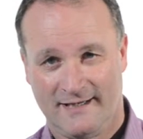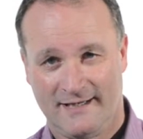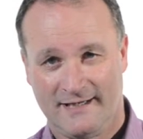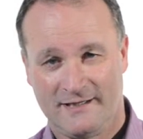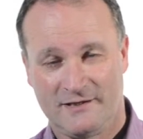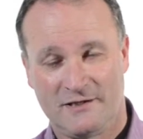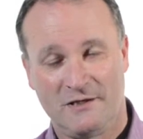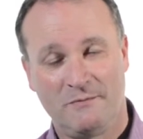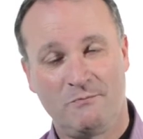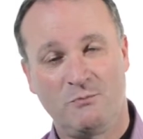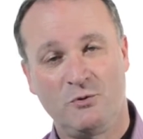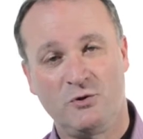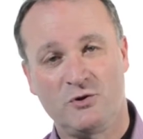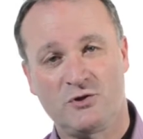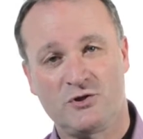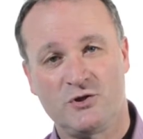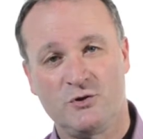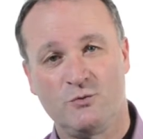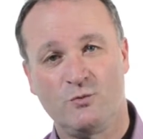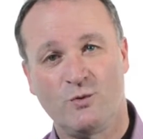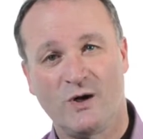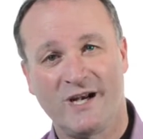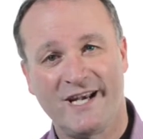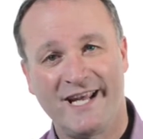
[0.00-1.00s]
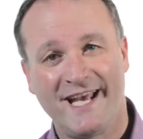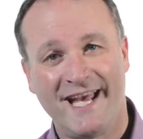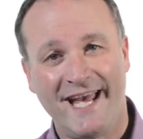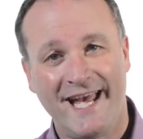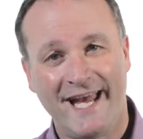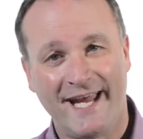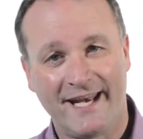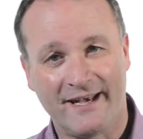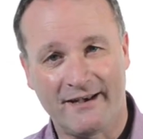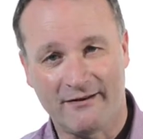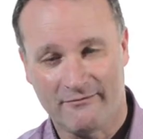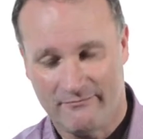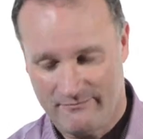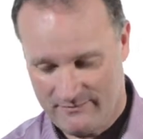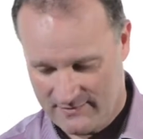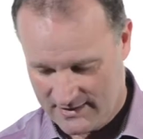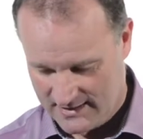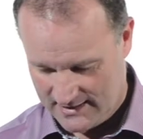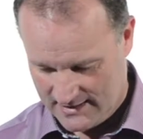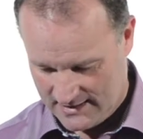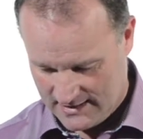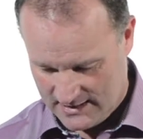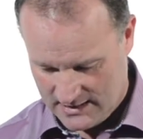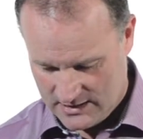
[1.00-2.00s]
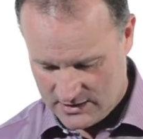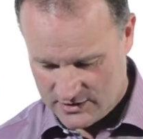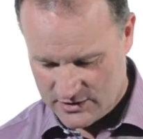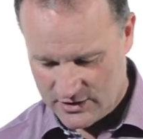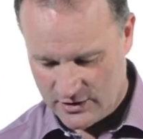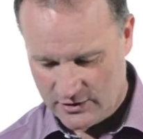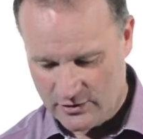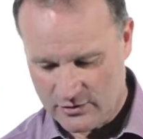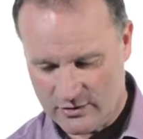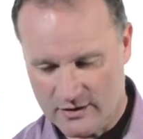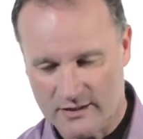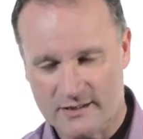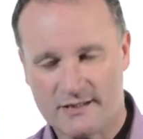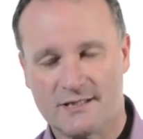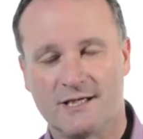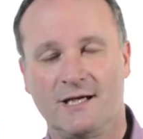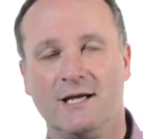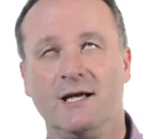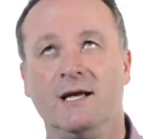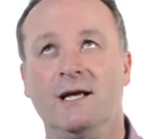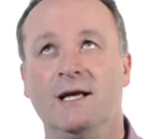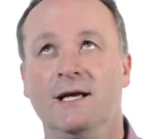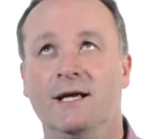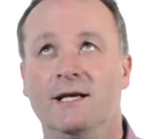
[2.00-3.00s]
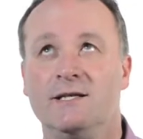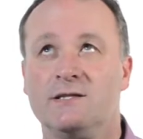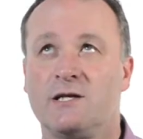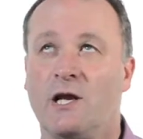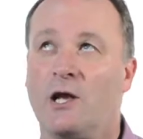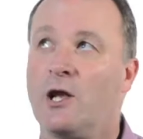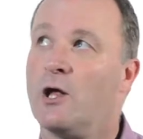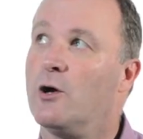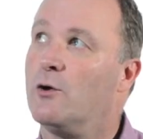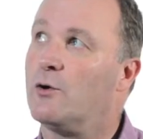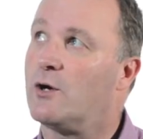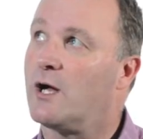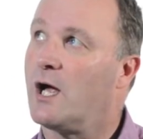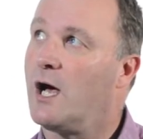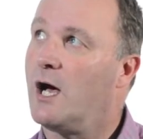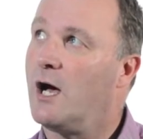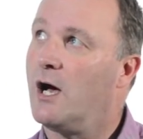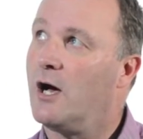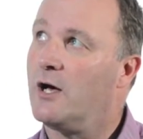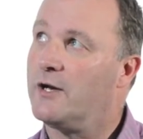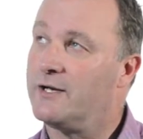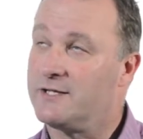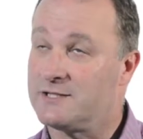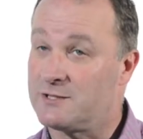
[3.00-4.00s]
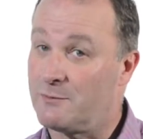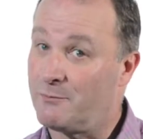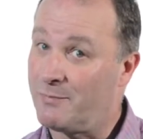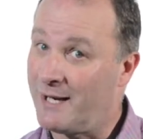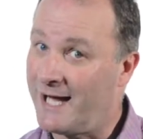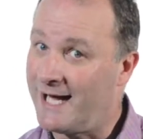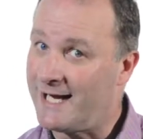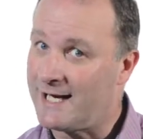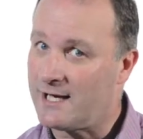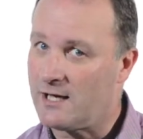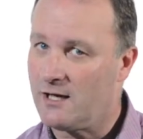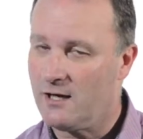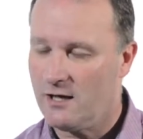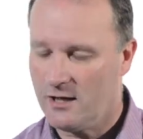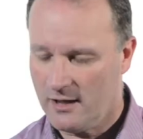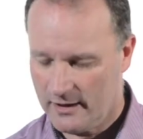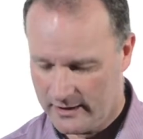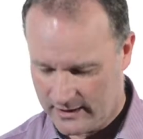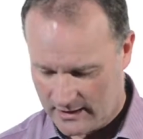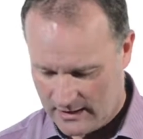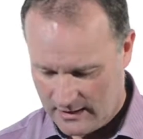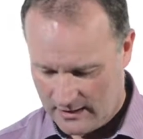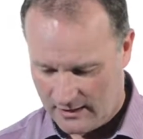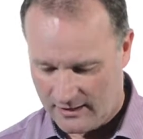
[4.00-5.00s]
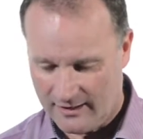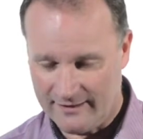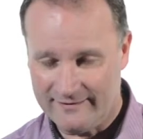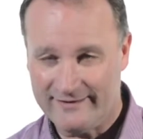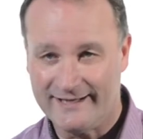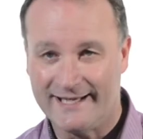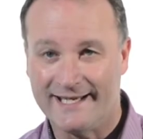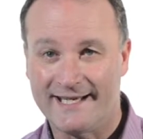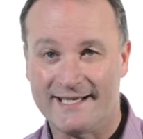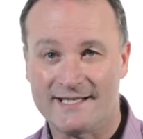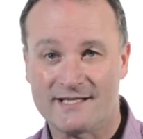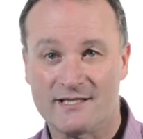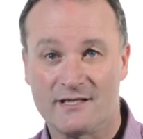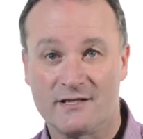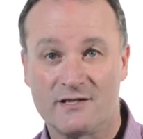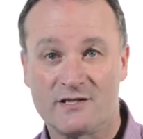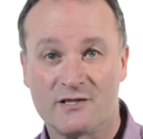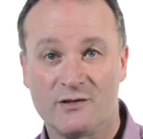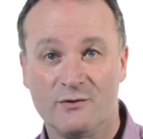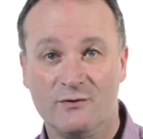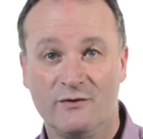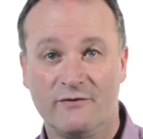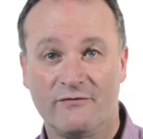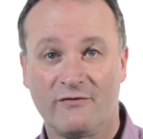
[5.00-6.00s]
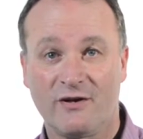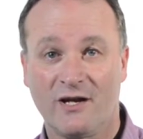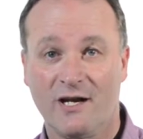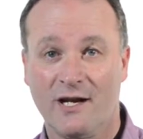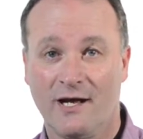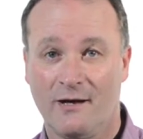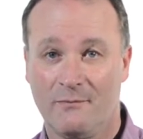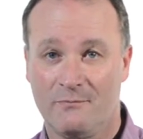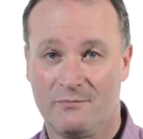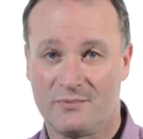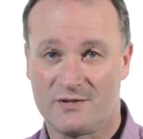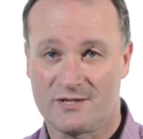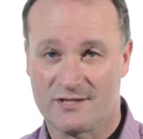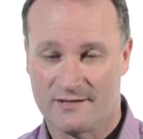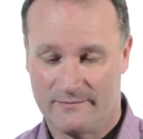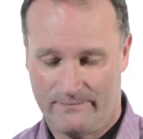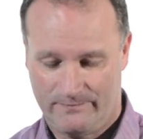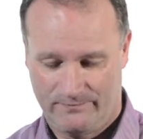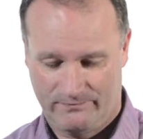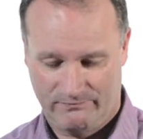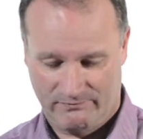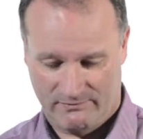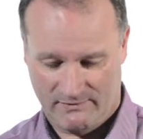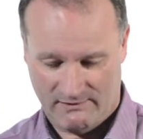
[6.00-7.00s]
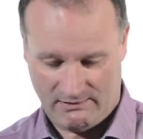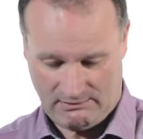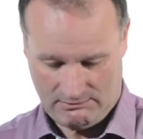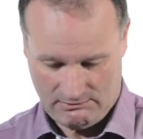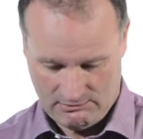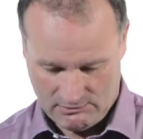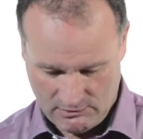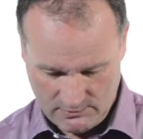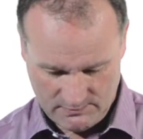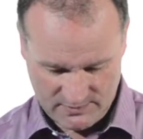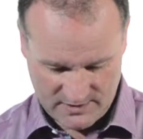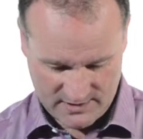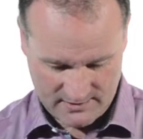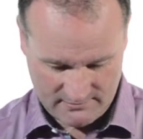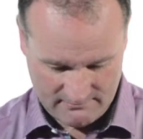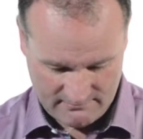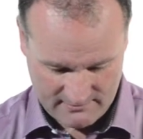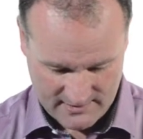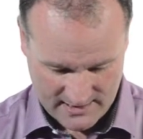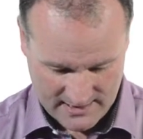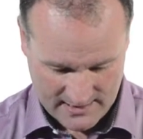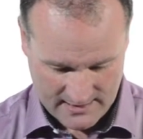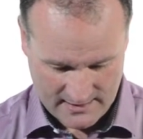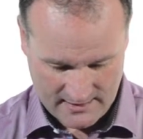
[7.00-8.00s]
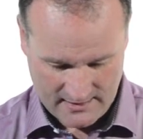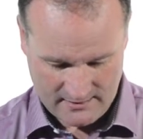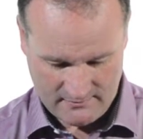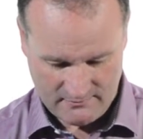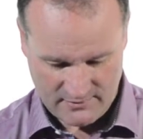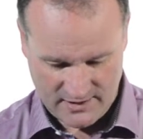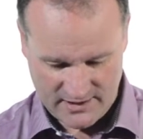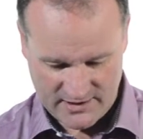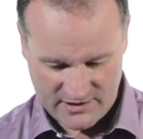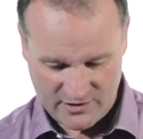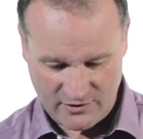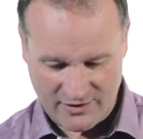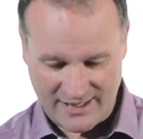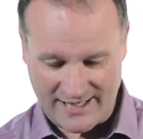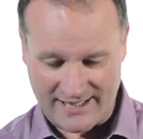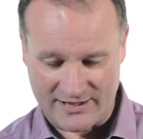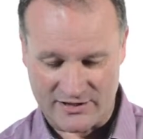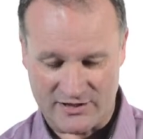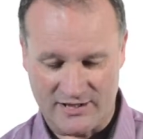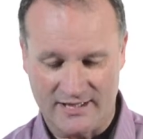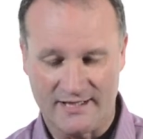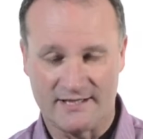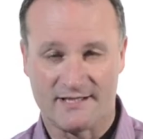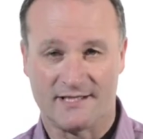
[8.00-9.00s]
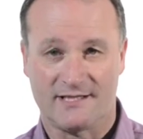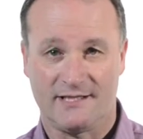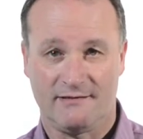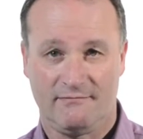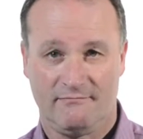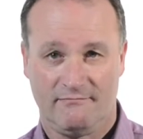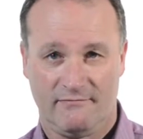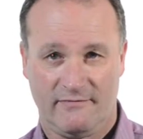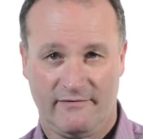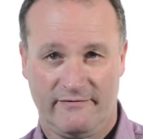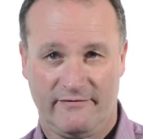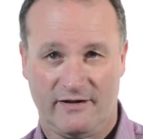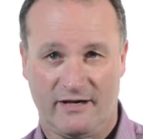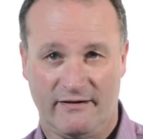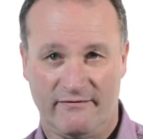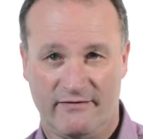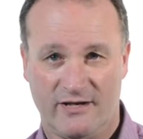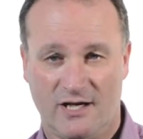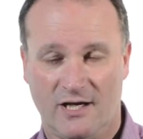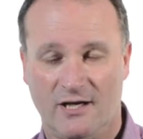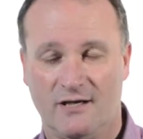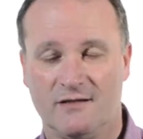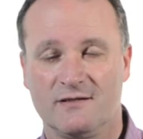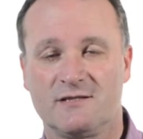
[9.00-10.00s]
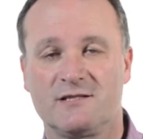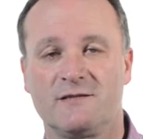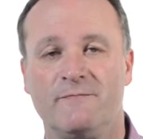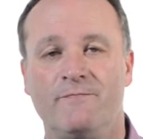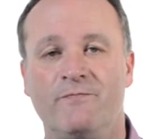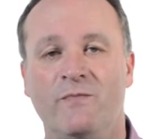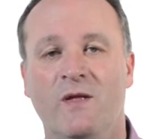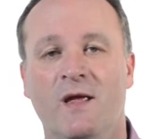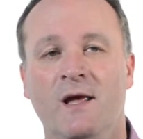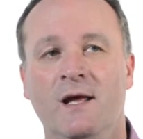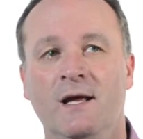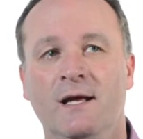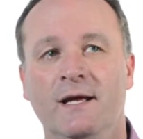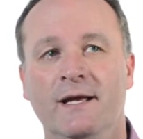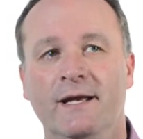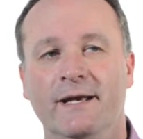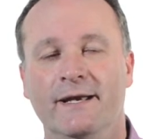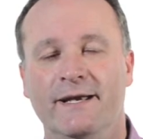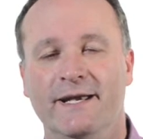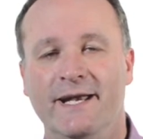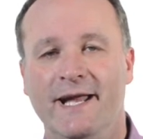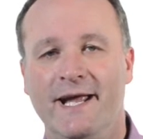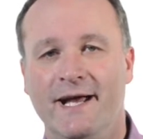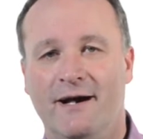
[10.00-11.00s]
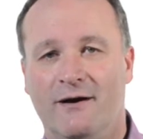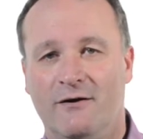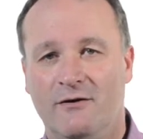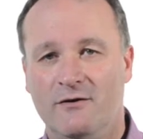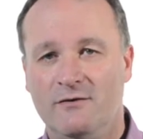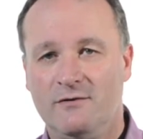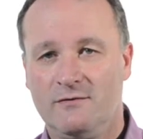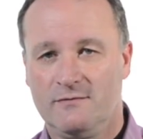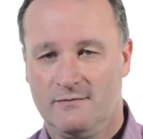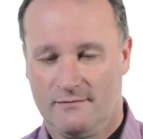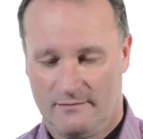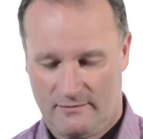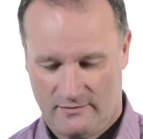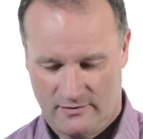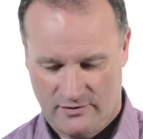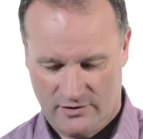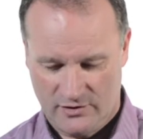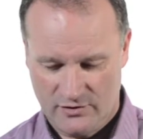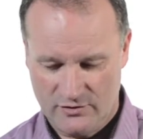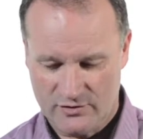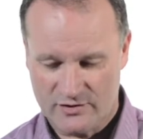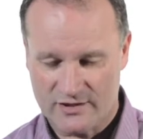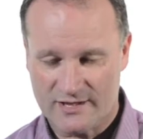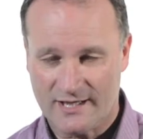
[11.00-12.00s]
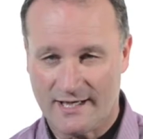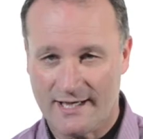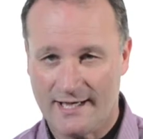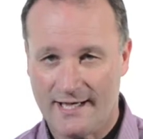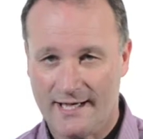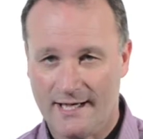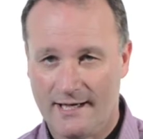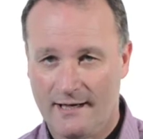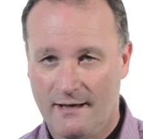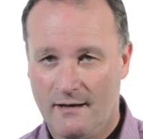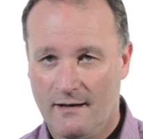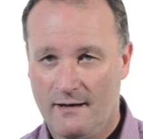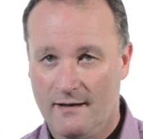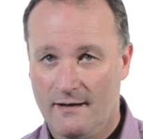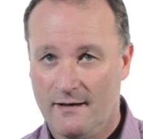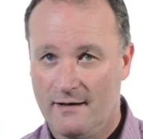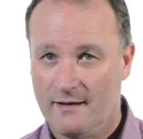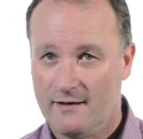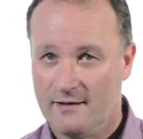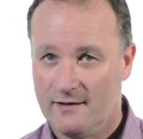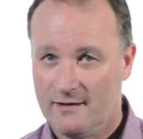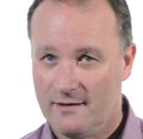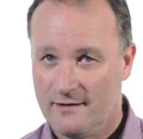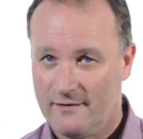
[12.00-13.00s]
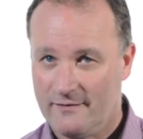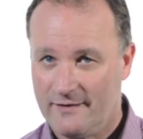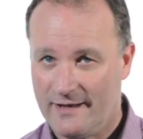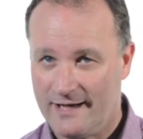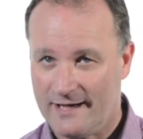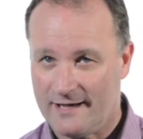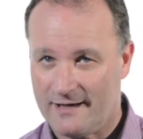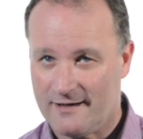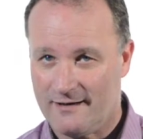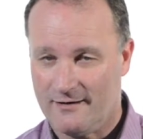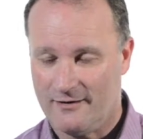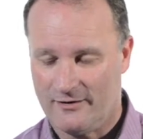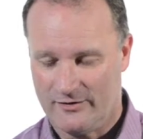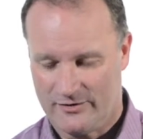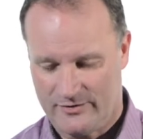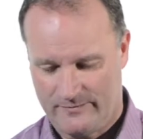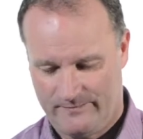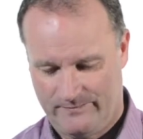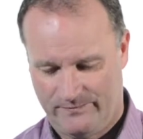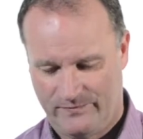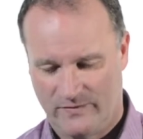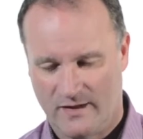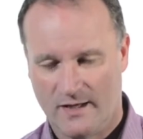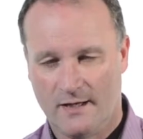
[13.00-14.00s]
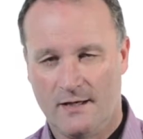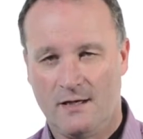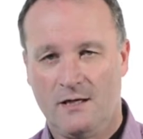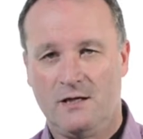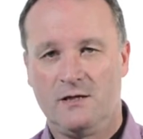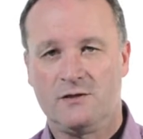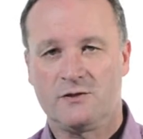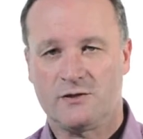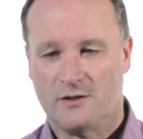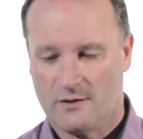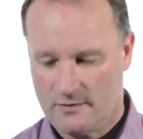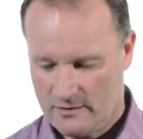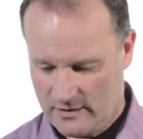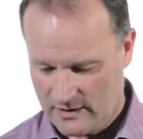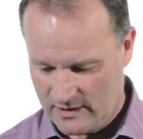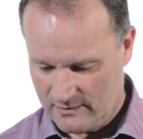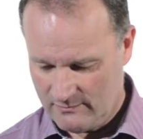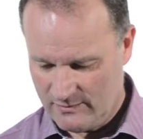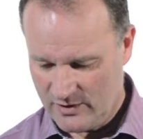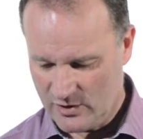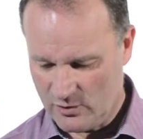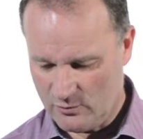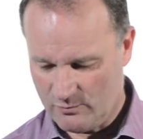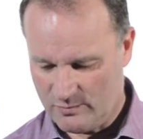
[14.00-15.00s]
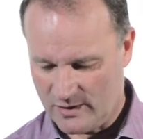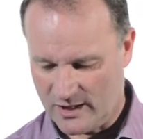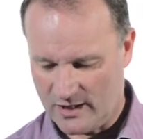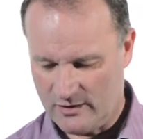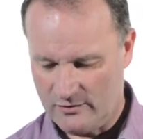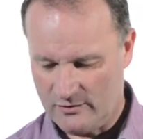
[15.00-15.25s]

It puts you 1 ahead. So you're going to say it's a low card, it's a black card, I think it's the 2 of clubs. Oops, but it's not actually, it's the 5 of hearts. Now you say that card. So in the middle pile